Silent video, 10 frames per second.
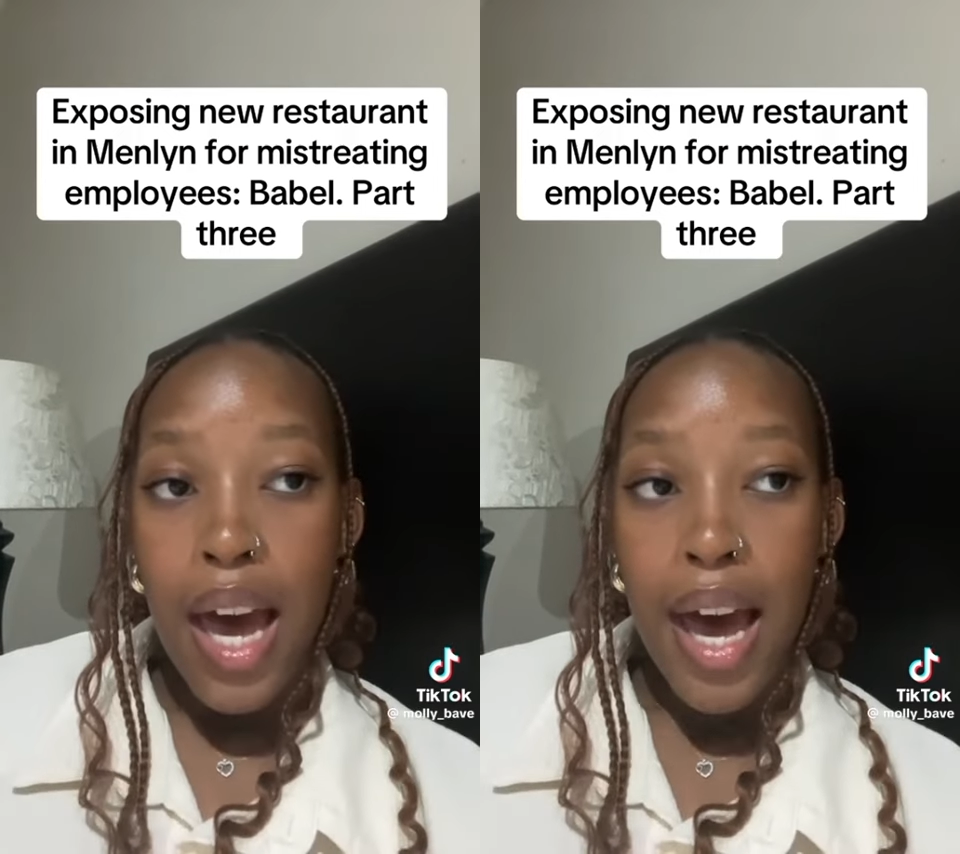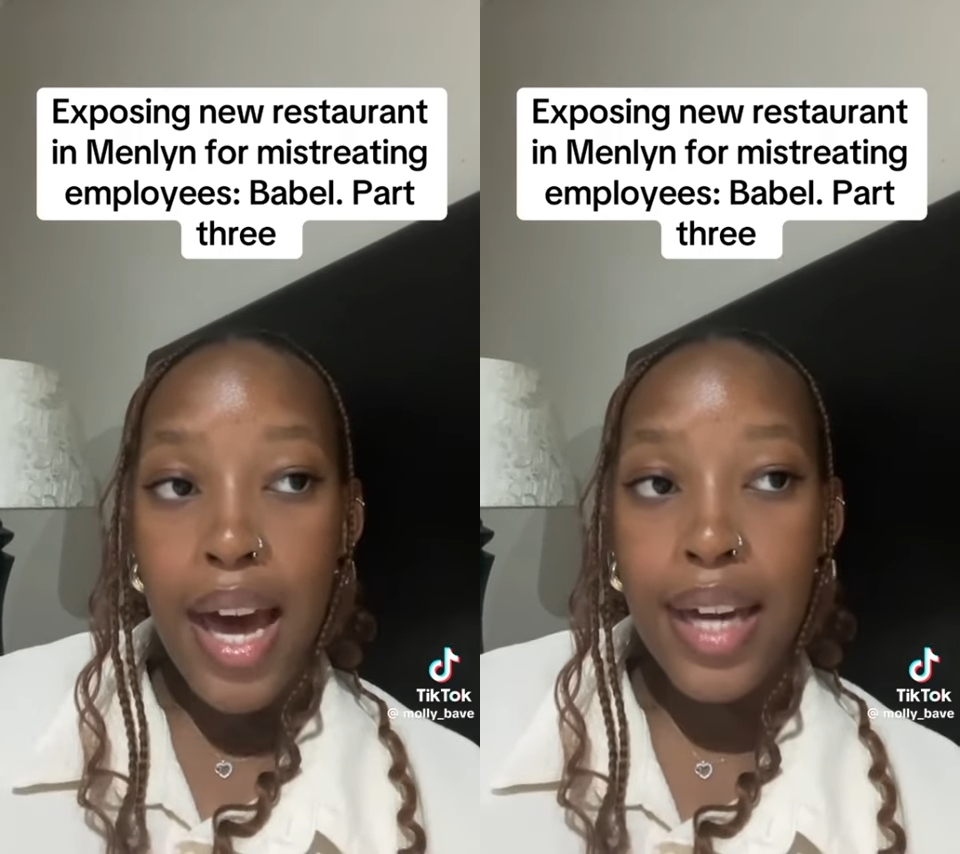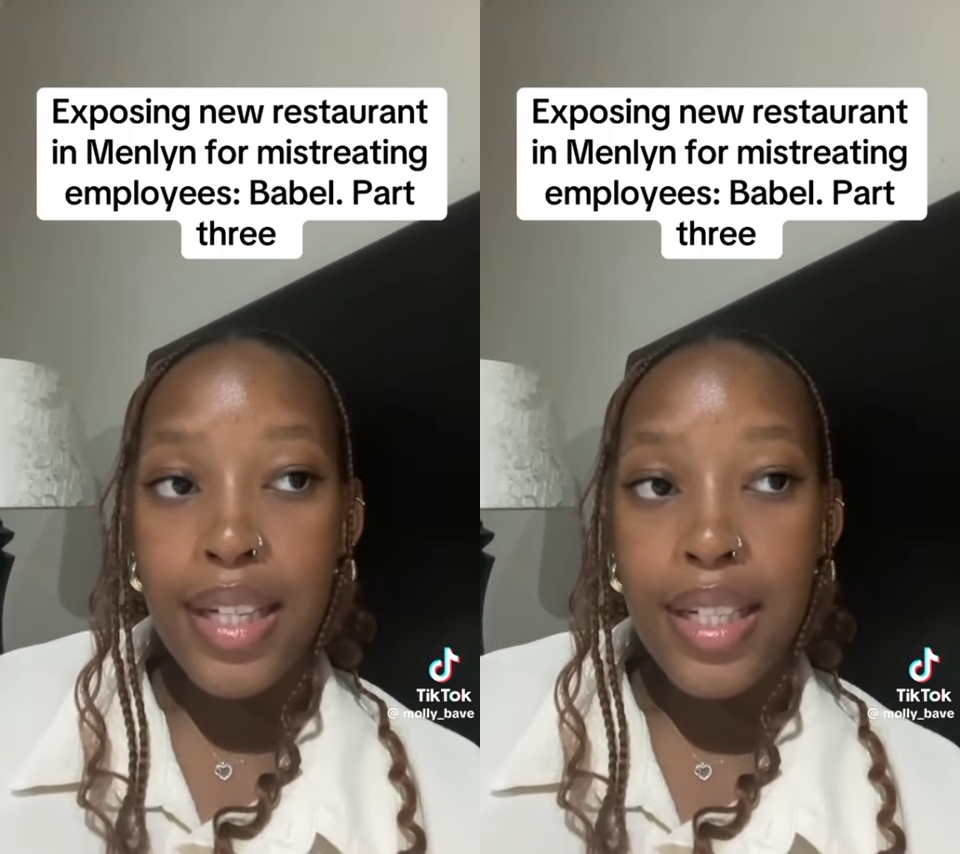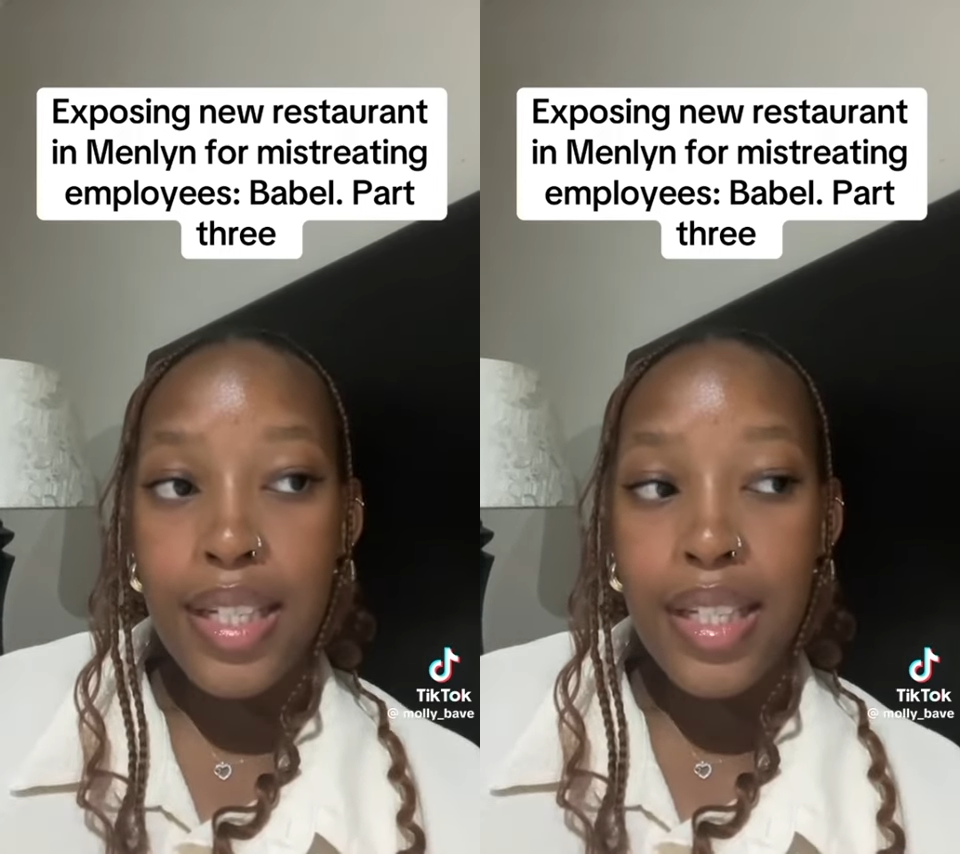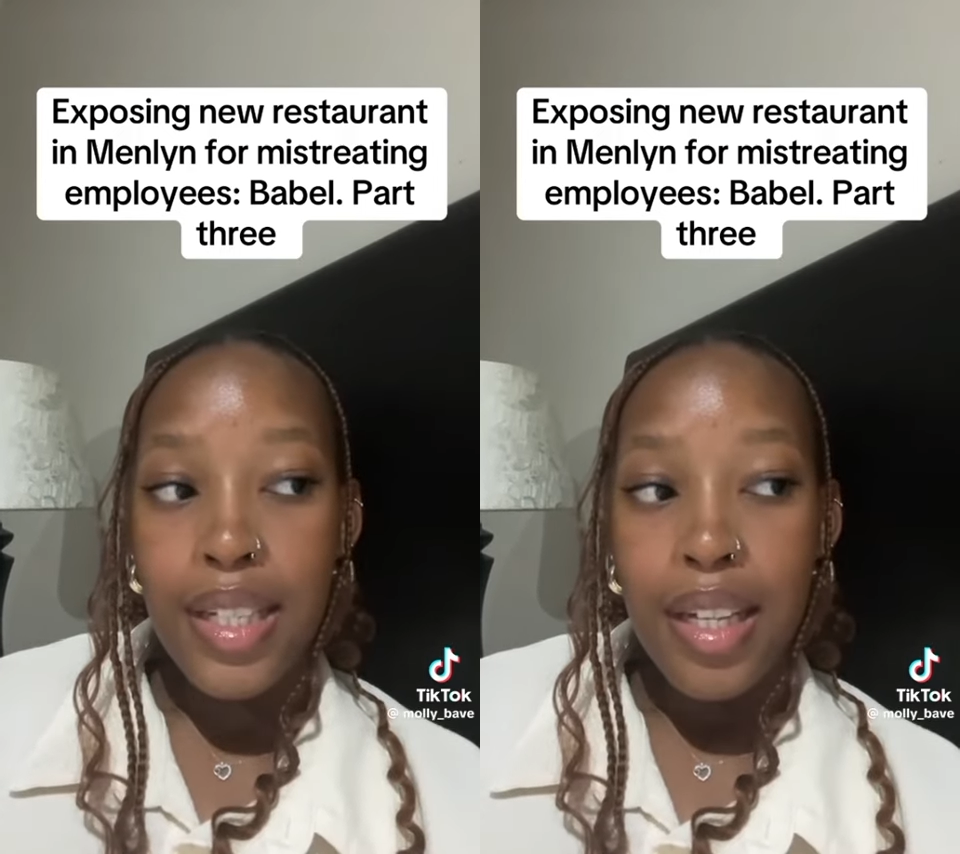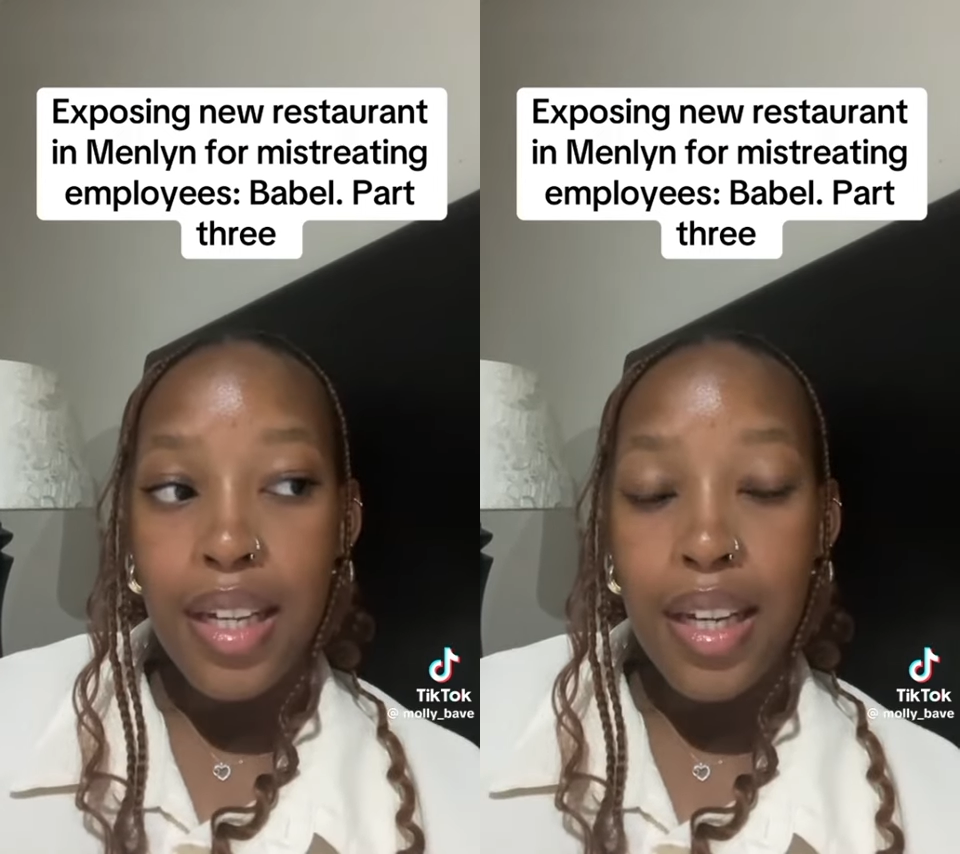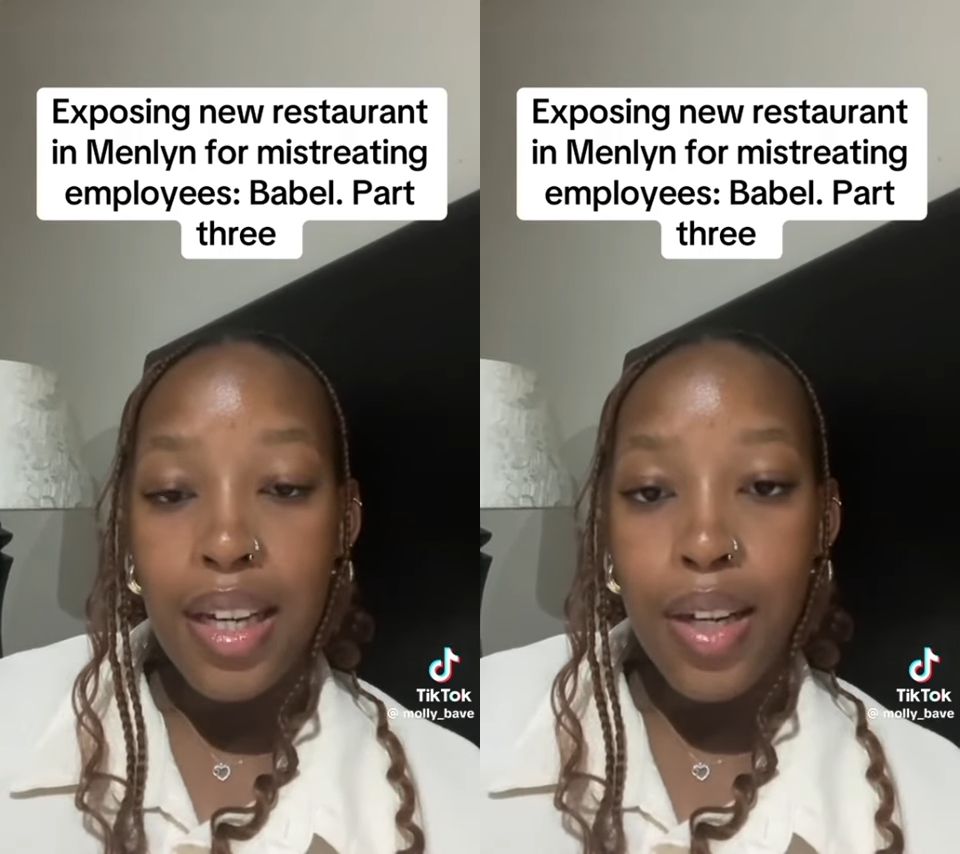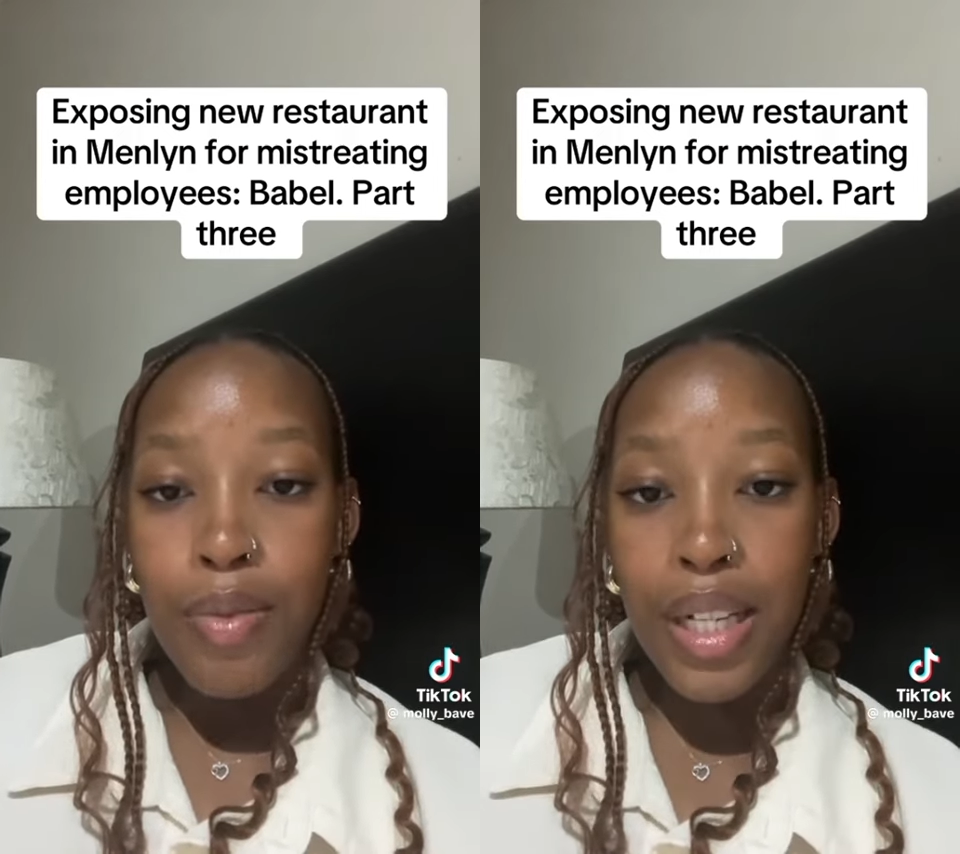And
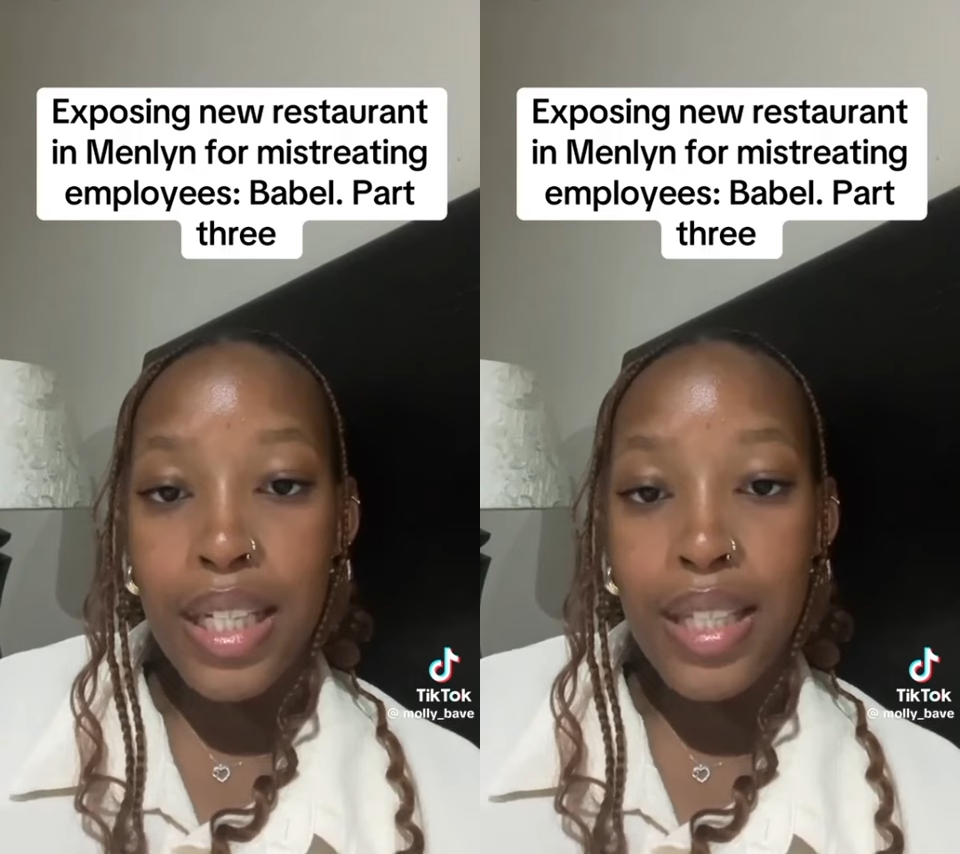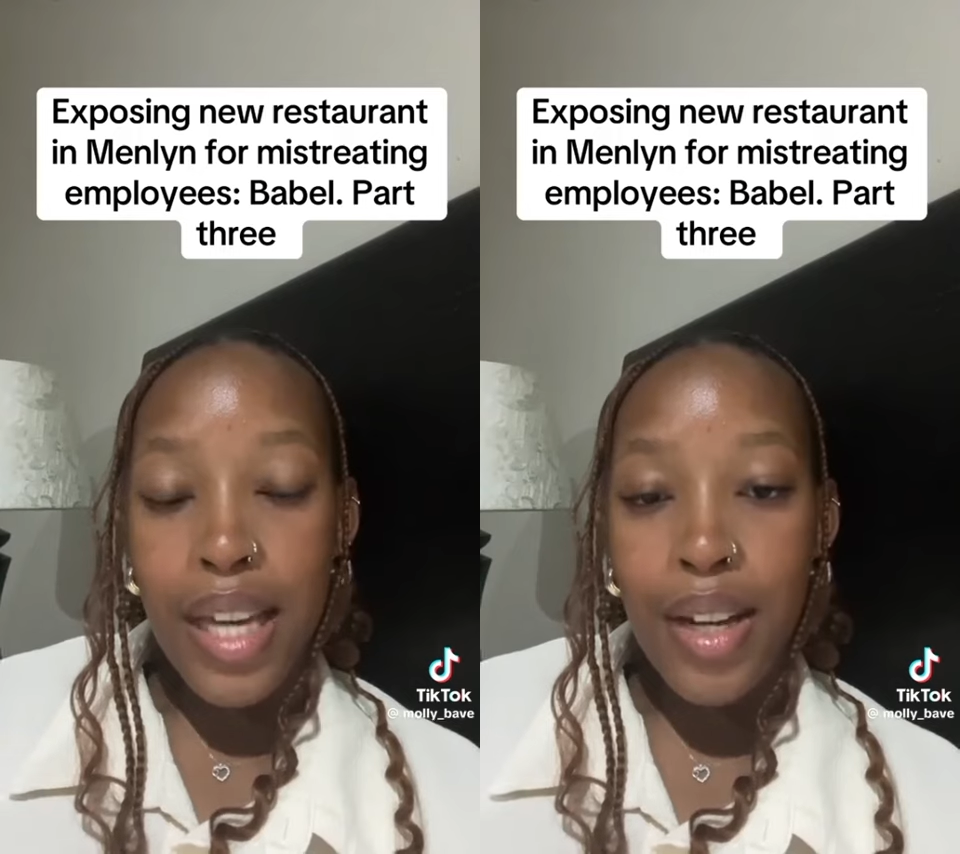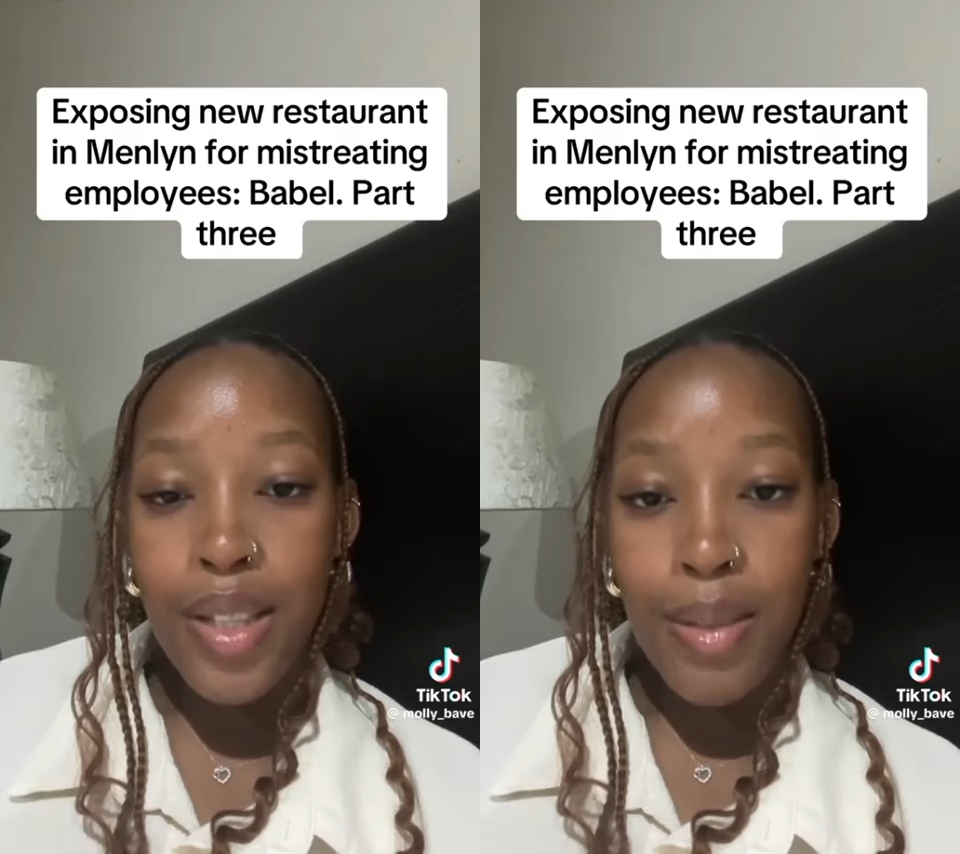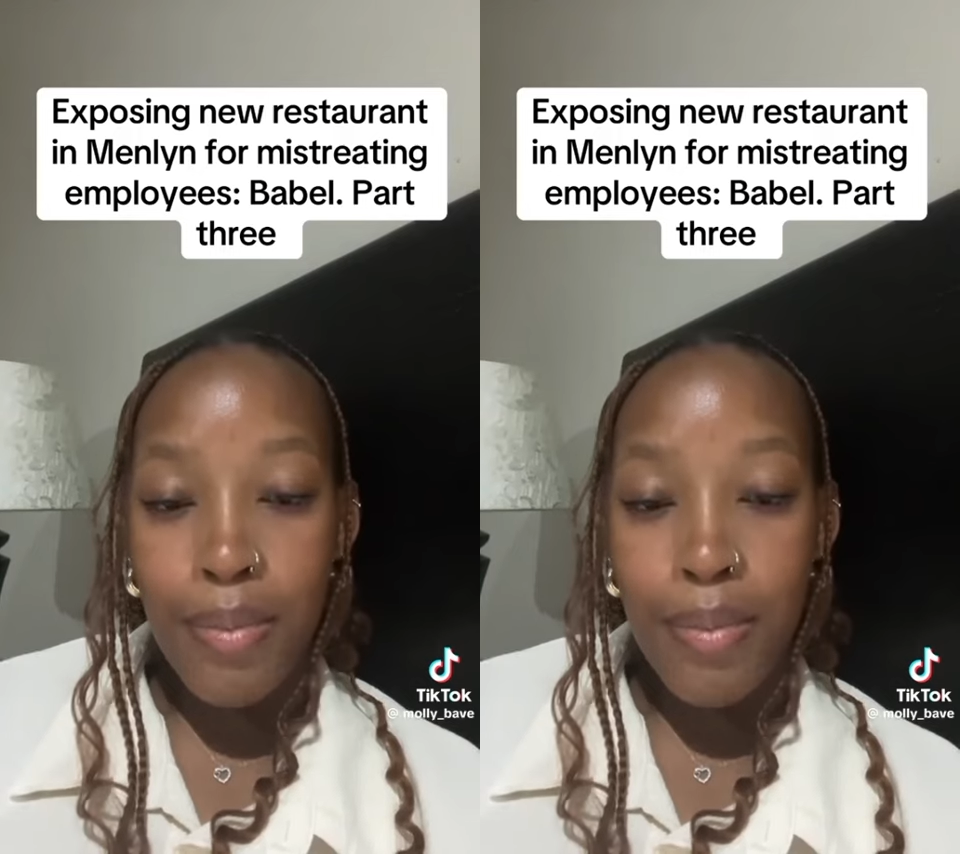it really saddens